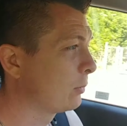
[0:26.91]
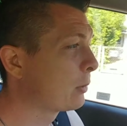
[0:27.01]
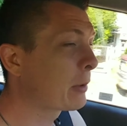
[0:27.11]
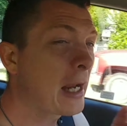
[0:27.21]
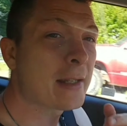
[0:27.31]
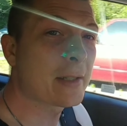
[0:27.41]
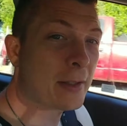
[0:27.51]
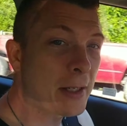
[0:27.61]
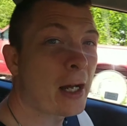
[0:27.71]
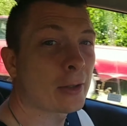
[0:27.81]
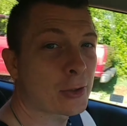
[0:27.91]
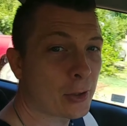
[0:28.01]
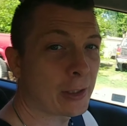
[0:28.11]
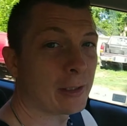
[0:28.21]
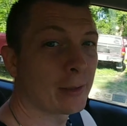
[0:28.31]
Well, we're heading to the Dollar
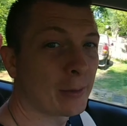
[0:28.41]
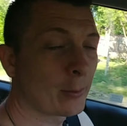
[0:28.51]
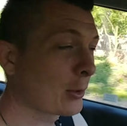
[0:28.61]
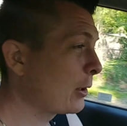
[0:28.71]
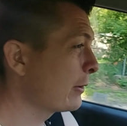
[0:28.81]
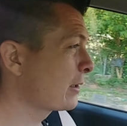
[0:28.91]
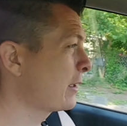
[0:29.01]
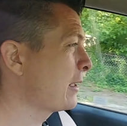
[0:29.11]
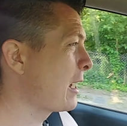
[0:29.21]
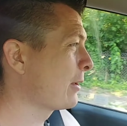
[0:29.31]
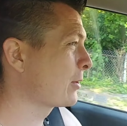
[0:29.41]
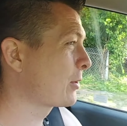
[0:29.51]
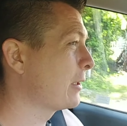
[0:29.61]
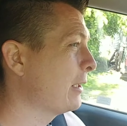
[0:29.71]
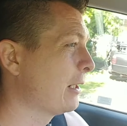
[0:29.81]
Tree. We're going to the Dollar
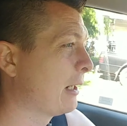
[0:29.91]
Tree.